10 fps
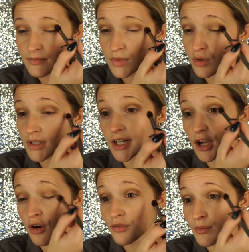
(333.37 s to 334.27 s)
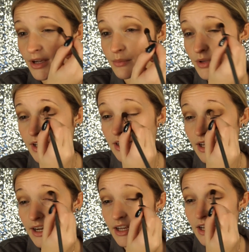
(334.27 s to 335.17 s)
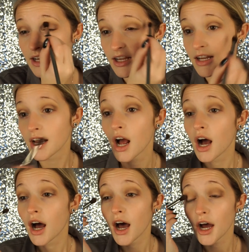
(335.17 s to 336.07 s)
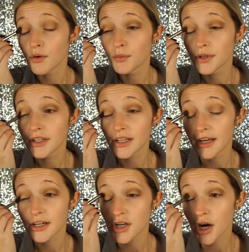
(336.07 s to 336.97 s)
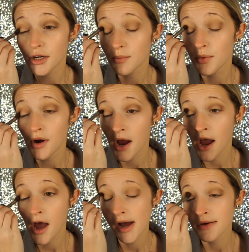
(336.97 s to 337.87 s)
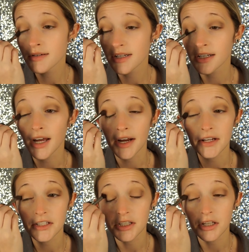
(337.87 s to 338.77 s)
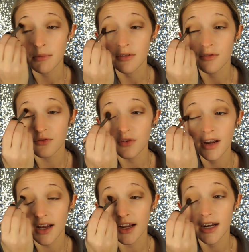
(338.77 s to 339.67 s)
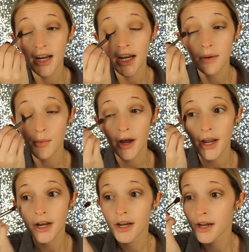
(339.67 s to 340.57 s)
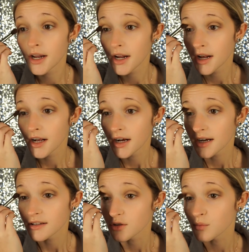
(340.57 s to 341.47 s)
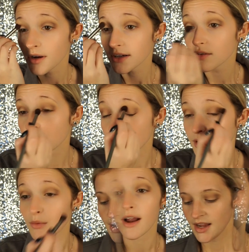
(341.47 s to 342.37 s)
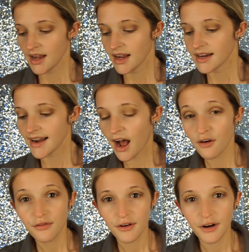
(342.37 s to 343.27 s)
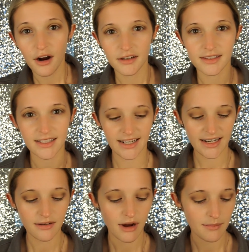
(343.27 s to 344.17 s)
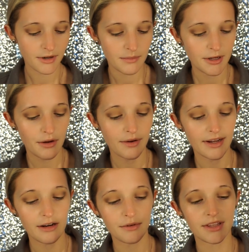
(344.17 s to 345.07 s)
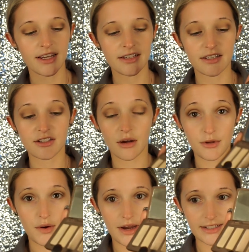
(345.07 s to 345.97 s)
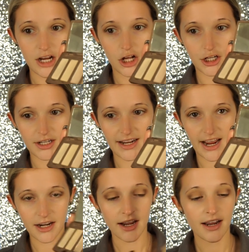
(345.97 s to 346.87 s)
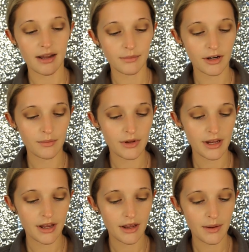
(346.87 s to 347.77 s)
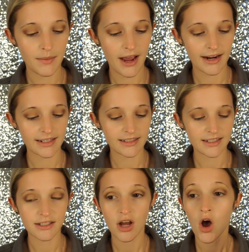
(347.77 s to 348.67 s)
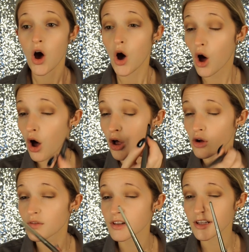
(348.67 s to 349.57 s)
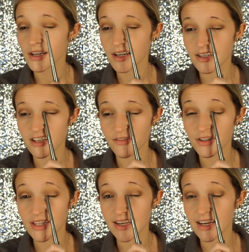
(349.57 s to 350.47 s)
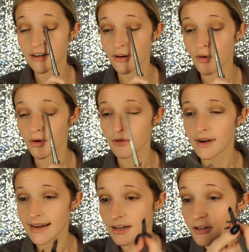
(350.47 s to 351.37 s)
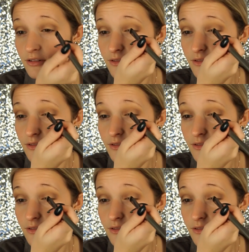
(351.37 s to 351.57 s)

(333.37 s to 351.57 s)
So it's gonna go from like being like a really, like a dark brown to like it's a little bit faded, but this is what we want. And then now for our lid, I'm gonna be going in with this WS color again, and I'm gonna be packing this all over the lid except for the inner corner right here.